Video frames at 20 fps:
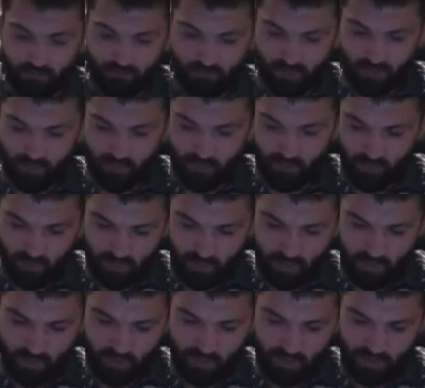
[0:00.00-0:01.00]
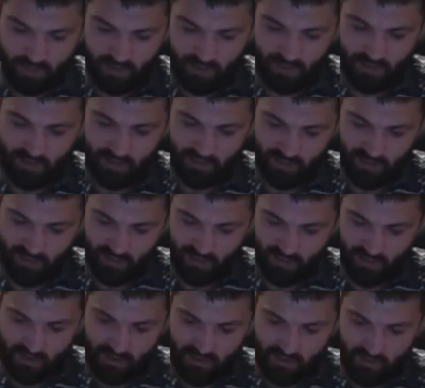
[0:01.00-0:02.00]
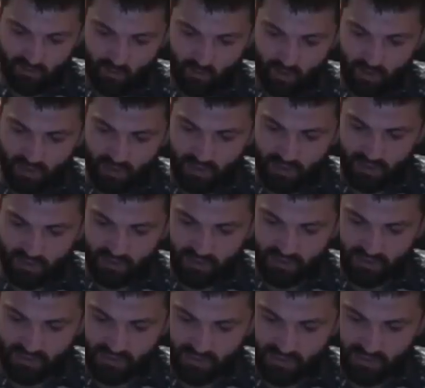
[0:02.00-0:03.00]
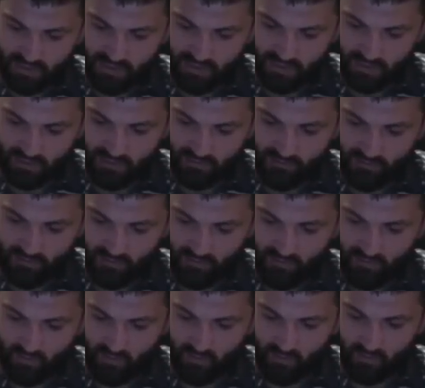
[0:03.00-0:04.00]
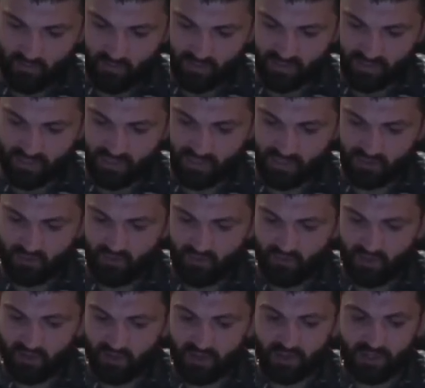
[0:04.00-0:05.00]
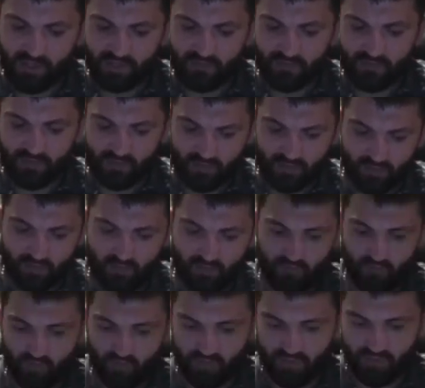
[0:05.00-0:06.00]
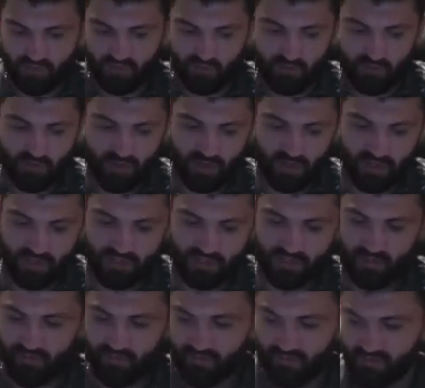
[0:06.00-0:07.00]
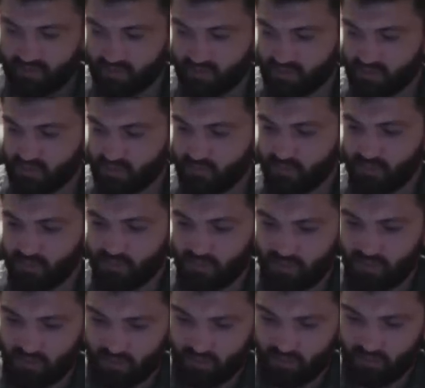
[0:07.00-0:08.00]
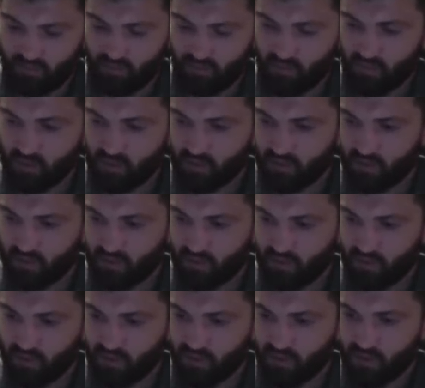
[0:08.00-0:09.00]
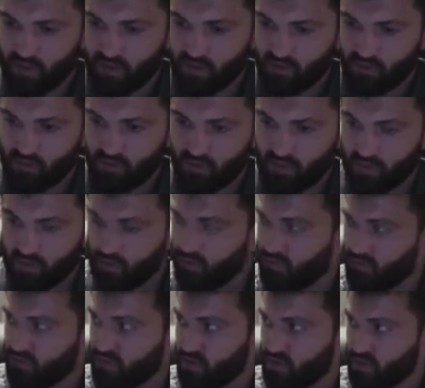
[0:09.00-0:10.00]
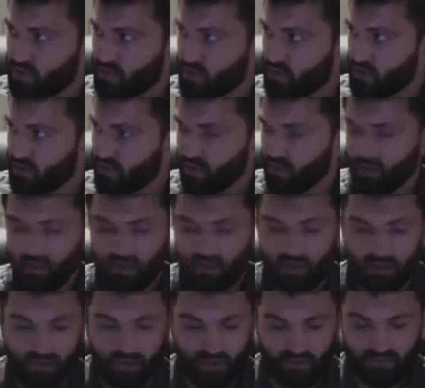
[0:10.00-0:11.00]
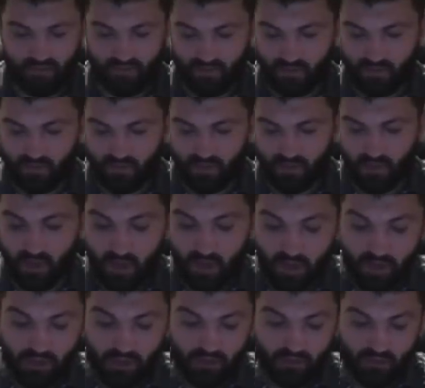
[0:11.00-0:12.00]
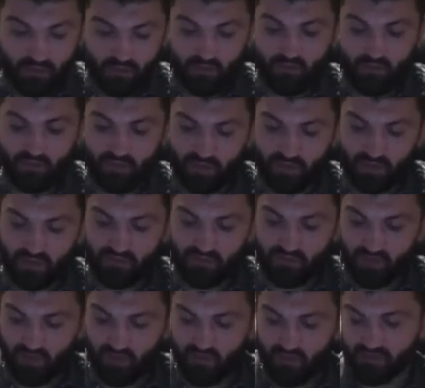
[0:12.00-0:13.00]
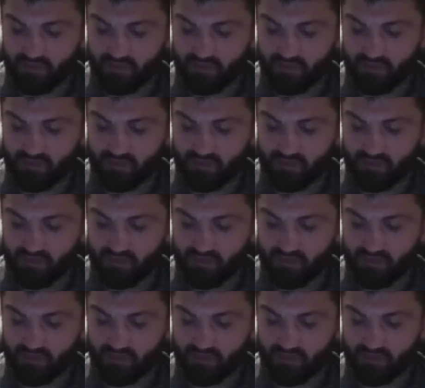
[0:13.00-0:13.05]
people and waiting for World Series of Fighting ask me, so of course everybody understands this and that, but you're looking to be in UFC again. And I said, I don't need favors